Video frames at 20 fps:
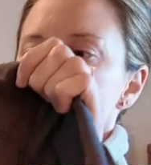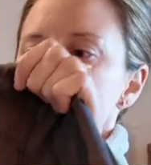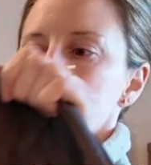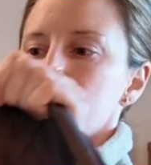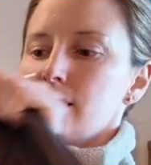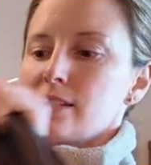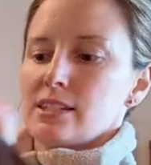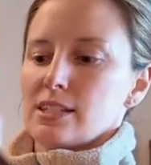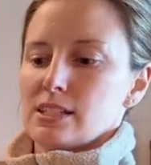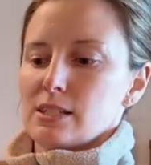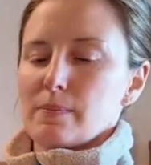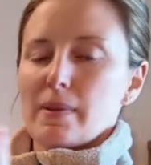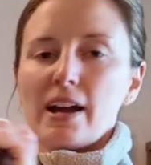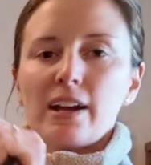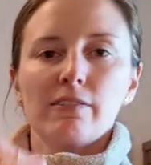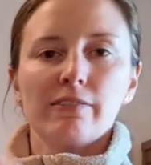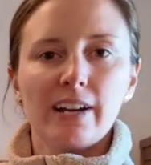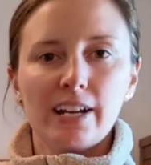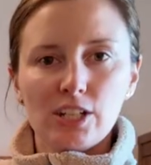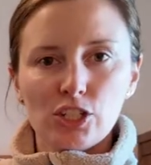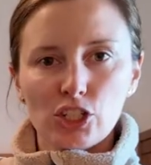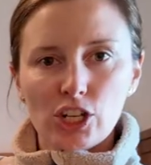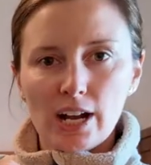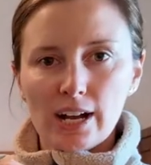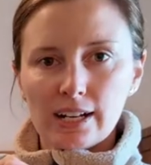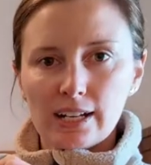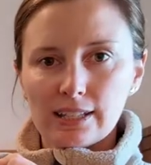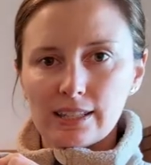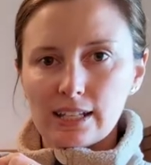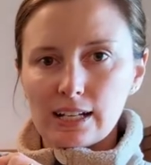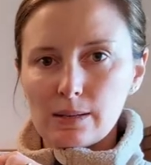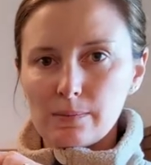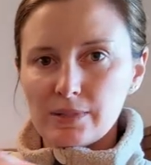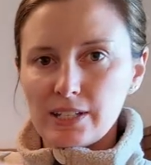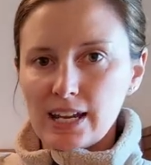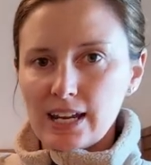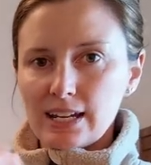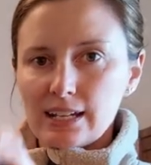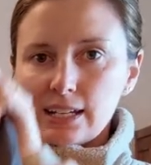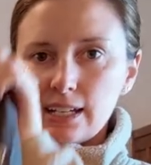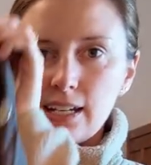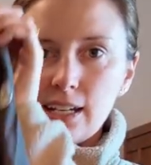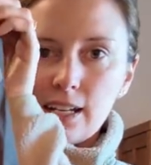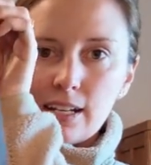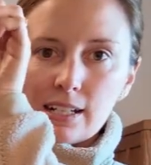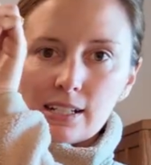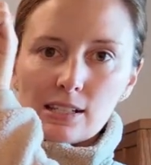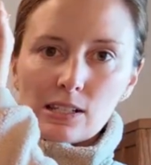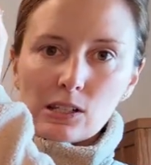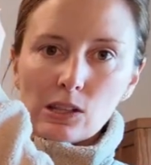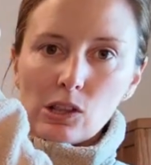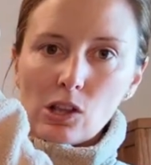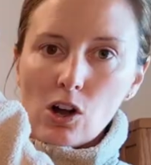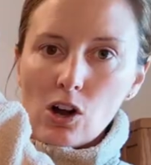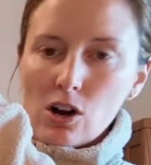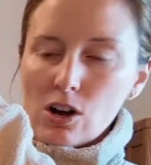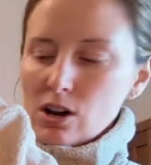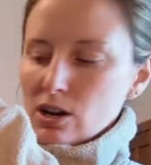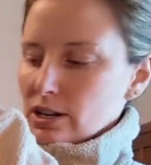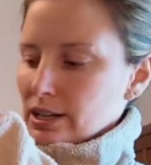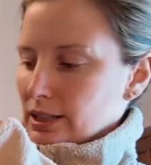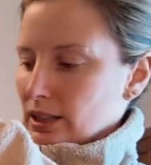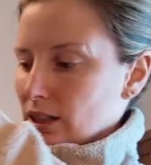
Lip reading: this is my rain jacket that I'm taking. It's long. I